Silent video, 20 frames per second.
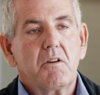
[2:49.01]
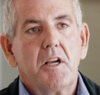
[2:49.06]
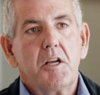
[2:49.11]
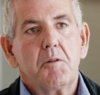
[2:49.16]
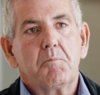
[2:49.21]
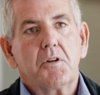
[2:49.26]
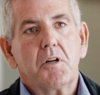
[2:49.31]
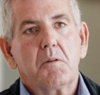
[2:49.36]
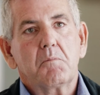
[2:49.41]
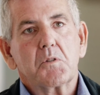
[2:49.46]
I
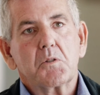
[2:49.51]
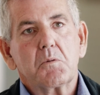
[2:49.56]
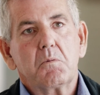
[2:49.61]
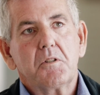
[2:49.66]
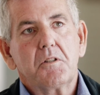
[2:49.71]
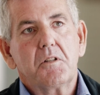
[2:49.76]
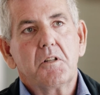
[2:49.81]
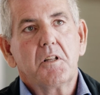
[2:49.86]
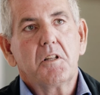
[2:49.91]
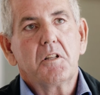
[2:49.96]
had problems
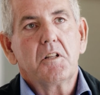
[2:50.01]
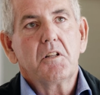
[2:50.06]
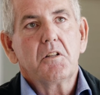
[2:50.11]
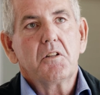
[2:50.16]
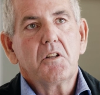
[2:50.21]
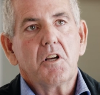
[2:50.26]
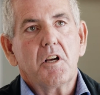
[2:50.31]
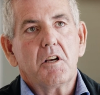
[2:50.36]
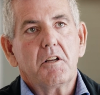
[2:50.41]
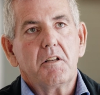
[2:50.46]
with
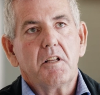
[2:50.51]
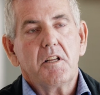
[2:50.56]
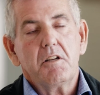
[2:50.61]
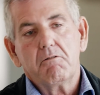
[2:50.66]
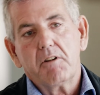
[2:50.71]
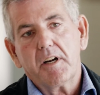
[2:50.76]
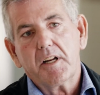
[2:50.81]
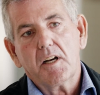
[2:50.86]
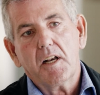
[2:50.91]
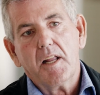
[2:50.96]
an
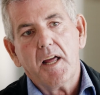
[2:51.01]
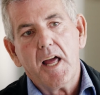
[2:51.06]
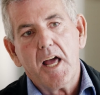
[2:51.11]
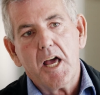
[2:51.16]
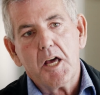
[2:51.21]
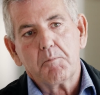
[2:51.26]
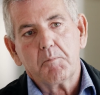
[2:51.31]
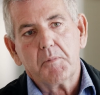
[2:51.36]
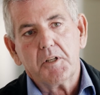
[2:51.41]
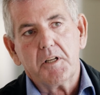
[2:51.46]
irregular
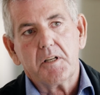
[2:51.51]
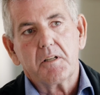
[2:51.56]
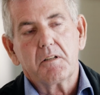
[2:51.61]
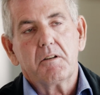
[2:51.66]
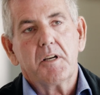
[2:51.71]
heartbeat.